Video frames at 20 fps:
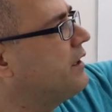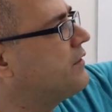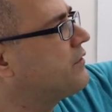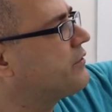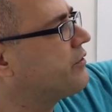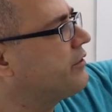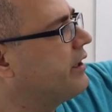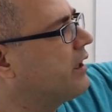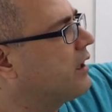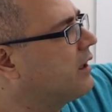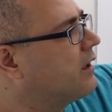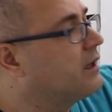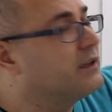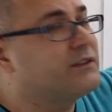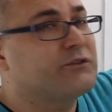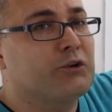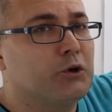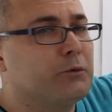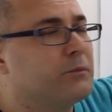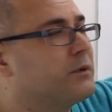history,
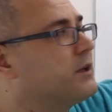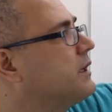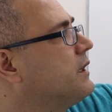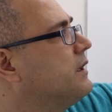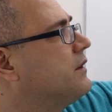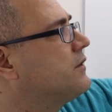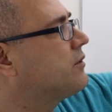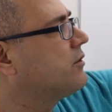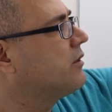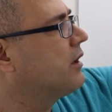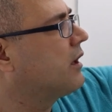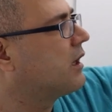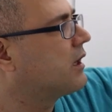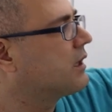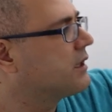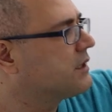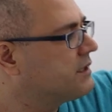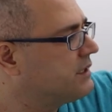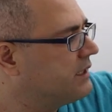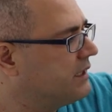terminal history
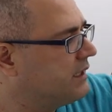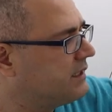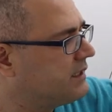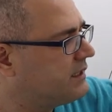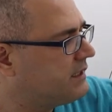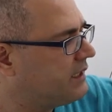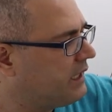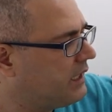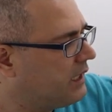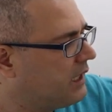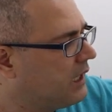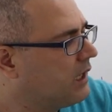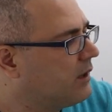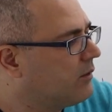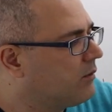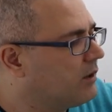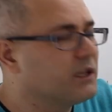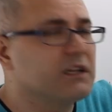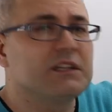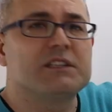RZC?
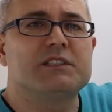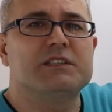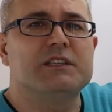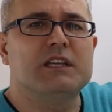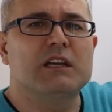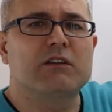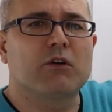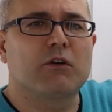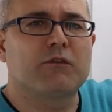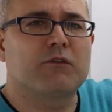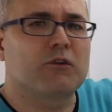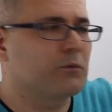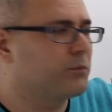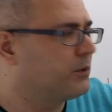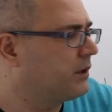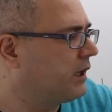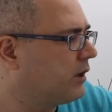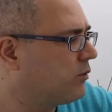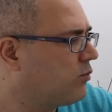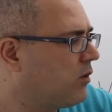Well, it's zero for
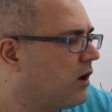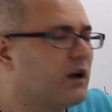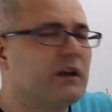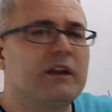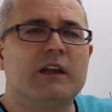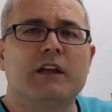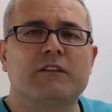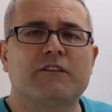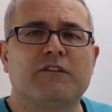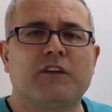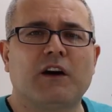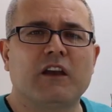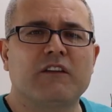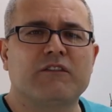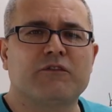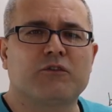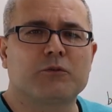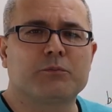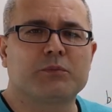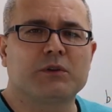player one and
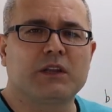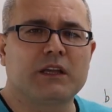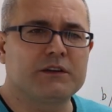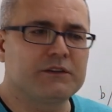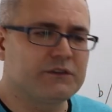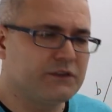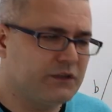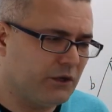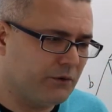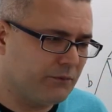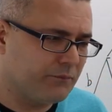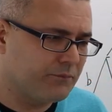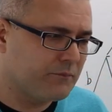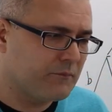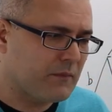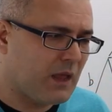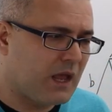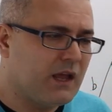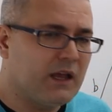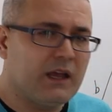five for player two.
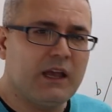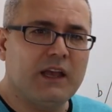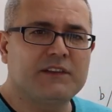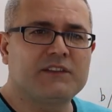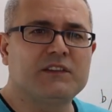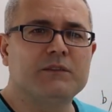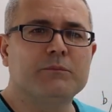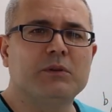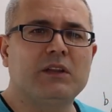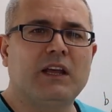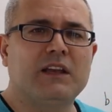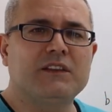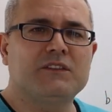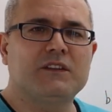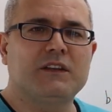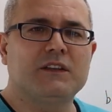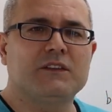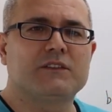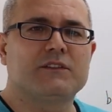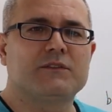As simple as
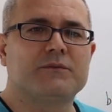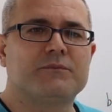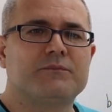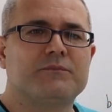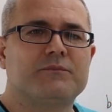this.